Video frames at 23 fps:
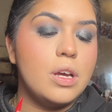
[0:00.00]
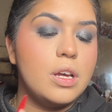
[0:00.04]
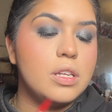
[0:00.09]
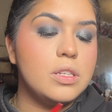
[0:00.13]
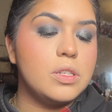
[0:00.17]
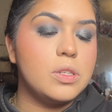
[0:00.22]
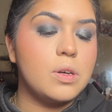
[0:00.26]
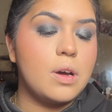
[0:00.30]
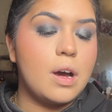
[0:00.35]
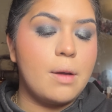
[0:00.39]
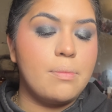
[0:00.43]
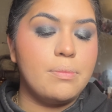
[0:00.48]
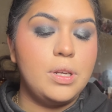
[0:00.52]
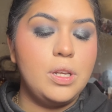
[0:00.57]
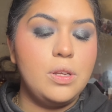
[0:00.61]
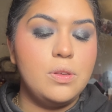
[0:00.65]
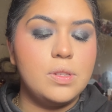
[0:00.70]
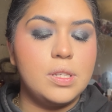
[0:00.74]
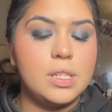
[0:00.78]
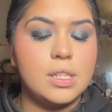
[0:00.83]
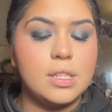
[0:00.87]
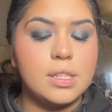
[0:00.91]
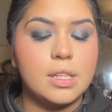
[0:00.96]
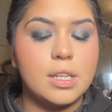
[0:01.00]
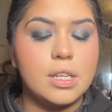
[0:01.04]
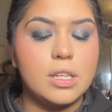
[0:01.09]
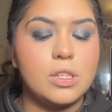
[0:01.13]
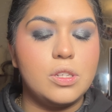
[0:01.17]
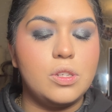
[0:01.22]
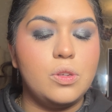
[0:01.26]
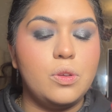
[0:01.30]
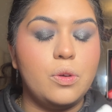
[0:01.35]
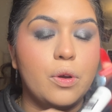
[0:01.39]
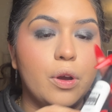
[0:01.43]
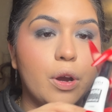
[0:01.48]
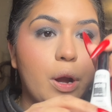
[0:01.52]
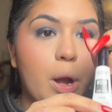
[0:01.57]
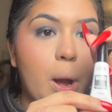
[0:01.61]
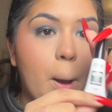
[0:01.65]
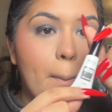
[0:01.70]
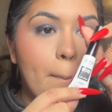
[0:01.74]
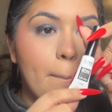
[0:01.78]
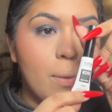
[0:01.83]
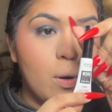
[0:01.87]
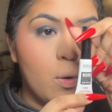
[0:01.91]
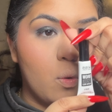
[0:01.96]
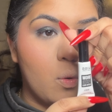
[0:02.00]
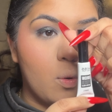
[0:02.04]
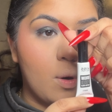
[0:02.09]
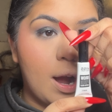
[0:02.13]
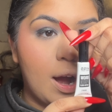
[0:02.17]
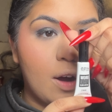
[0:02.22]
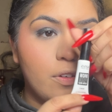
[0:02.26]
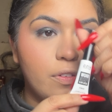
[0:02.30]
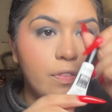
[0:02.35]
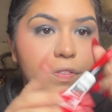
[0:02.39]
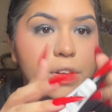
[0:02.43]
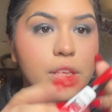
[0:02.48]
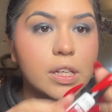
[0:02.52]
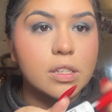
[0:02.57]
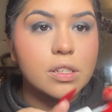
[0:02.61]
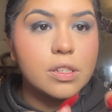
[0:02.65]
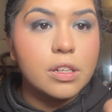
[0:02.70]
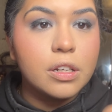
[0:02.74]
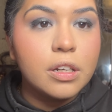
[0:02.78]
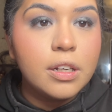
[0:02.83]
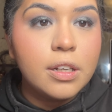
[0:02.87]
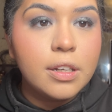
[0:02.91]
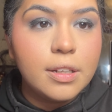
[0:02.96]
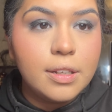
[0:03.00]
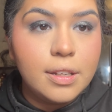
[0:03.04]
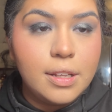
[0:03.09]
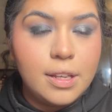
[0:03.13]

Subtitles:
So I'm going to use this Kiss New York Brow Fixer.